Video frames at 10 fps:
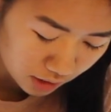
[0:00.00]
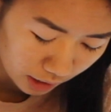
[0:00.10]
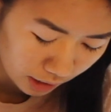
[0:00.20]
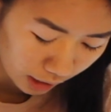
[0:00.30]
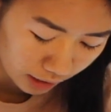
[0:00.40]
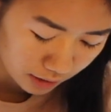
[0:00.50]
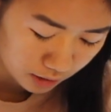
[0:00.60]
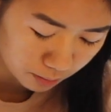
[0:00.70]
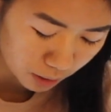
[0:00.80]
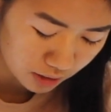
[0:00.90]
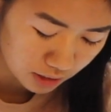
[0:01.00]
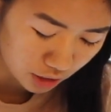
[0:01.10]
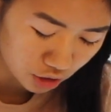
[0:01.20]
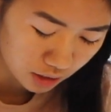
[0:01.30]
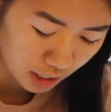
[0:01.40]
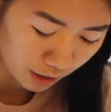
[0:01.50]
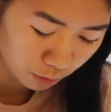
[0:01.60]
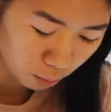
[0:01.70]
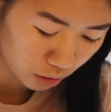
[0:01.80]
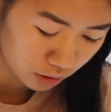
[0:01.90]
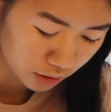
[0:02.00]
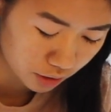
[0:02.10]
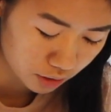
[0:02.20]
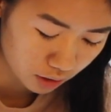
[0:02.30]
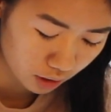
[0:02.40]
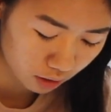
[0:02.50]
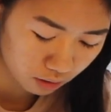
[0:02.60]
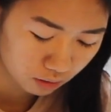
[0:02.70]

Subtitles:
is key, guys. Presentation is half the work, seriously.